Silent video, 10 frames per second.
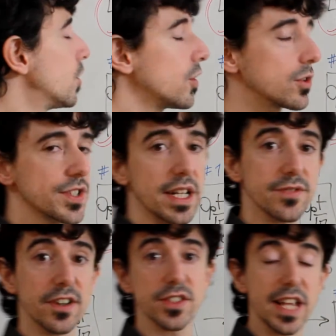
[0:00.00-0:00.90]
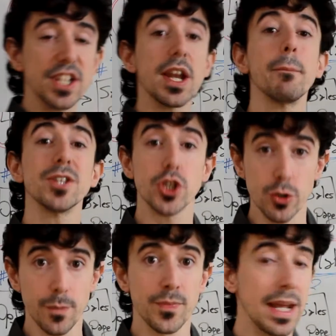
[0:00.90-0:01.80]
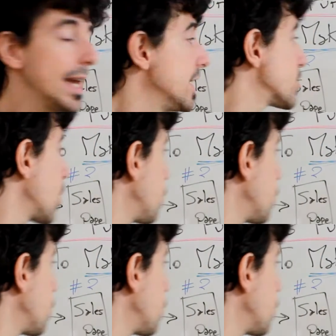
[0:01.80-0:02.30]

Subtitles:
or sales funnel stage number 2. So